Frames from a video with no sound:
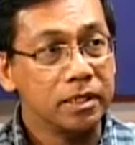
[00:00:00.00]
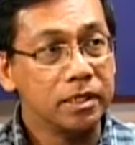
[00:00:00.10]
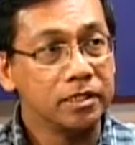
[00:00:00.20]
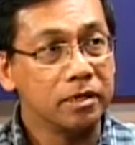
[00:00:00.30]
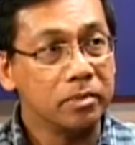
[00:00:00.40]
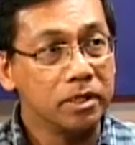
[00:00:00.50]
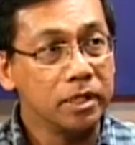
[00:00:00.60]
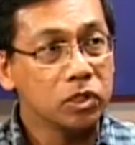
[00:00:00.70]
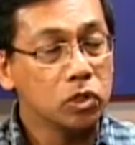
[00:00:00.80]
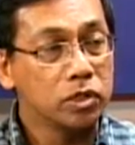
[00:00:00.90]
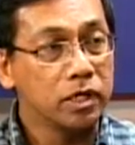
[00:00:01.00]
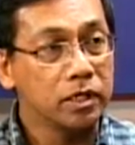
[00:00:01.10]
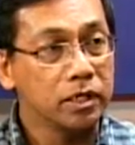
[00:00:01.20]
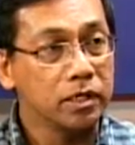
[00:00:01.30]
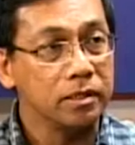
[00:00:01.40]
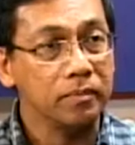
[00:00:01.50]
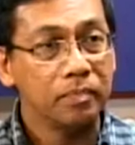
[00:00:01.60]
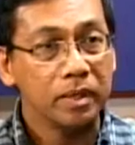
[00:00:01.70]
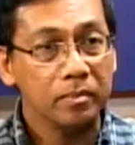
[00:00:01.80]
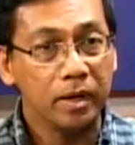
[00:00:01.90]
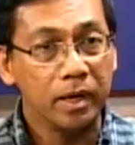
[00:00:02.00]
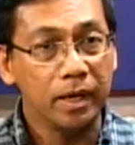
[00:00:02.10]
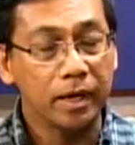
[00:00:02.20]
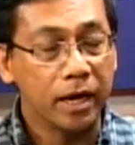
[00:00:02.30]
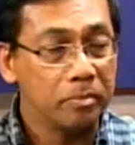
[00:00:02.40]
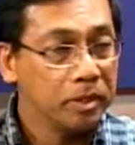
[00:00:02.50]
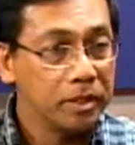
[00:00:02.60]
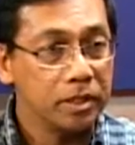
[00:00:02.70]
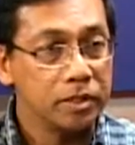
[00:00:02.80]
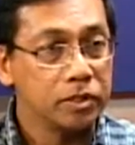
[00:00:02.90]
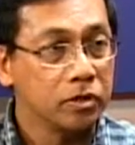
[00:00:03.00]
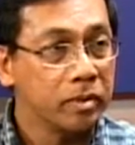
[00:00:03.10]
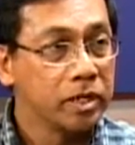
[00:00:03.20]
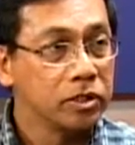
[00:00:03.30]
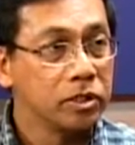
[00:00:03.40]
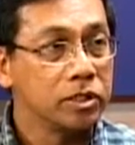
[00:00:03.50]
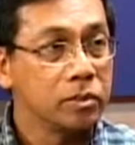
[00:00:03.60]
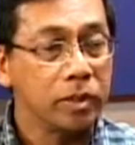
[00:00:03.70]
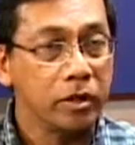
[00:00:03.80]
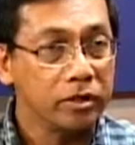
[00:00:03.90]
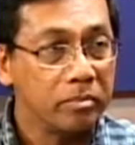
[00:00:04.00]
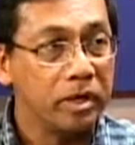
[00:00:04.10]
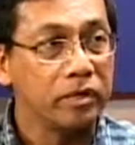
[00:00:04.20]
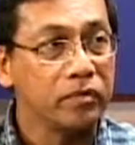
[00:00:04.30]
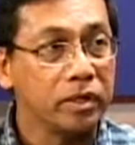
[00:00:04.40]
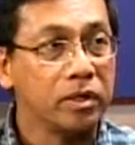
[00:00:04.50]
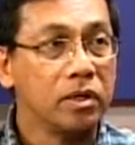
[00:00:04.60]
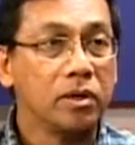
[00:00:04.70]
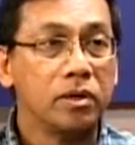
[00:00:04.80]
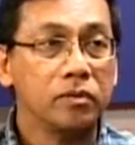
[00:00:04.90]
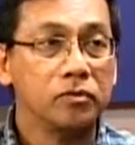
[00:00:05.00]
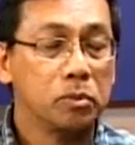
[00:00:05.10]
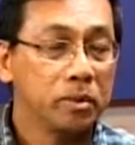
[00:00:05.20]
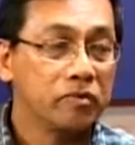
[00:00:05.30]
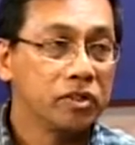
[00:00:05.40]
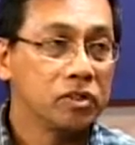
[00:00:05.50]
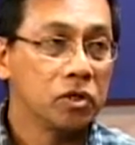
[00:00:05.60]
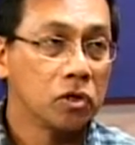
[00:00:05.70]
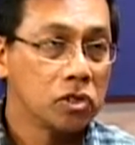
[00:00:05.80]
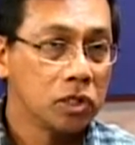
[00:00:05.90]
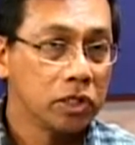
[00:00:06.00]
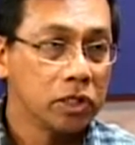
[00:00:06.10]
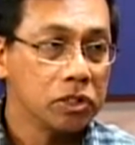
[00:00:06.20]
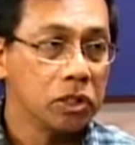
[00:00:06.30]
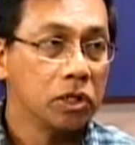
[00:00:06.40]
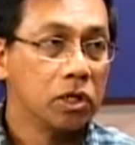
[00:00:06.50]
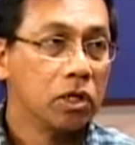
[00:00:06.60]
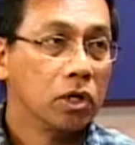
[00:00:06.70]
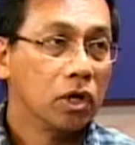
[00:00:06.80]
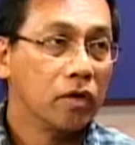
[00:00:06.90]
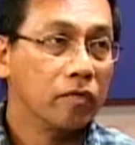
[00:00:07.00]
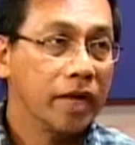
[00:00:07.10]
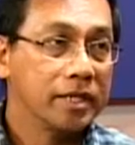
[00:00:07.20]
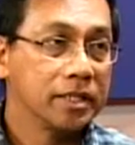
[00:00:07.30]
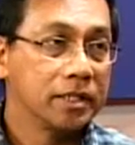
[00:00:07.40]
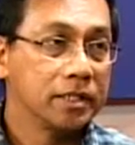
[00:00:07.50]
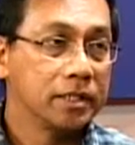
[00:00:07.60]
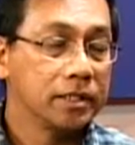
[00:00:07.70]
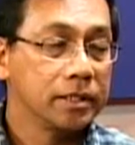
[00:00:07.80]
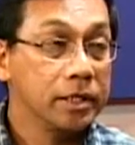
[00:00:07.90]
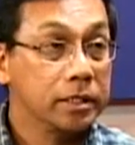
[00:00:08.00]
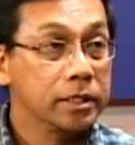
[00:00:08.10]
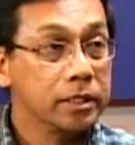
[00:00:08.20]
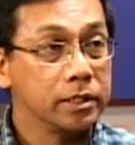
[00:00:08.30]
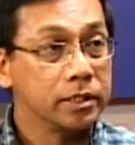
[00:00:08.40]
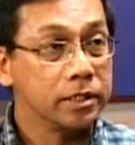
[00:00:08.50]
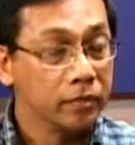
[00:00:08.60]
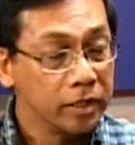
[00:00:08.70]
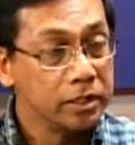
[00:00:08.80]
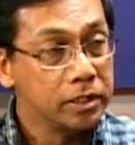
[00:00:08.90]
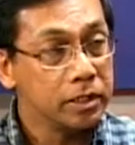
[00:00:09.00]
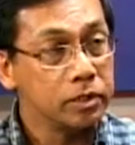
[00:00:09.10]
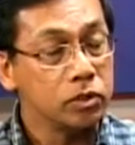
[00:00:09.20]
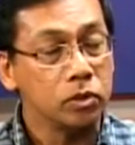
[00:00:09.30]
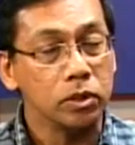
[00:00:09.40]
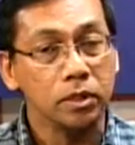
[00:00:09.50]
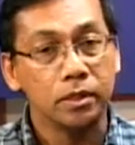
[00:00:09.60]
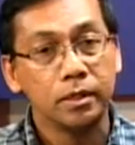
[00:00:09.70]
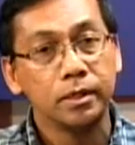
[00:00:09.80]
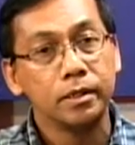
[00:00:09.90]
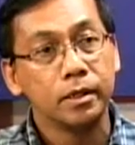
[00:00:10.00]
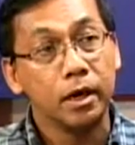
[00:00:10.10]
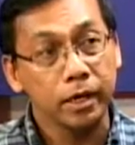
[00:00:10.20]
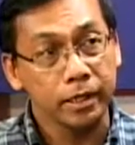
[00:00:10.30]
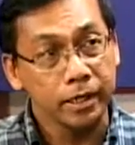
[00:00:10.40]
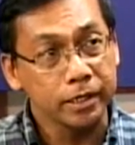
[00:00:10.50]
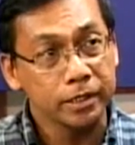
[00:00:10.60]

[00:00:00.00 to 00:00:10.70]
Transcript: These are buildings constructed by carpenters or masons without the benefit of supervision or consultation of licensed engineers, civil engineers, or architects.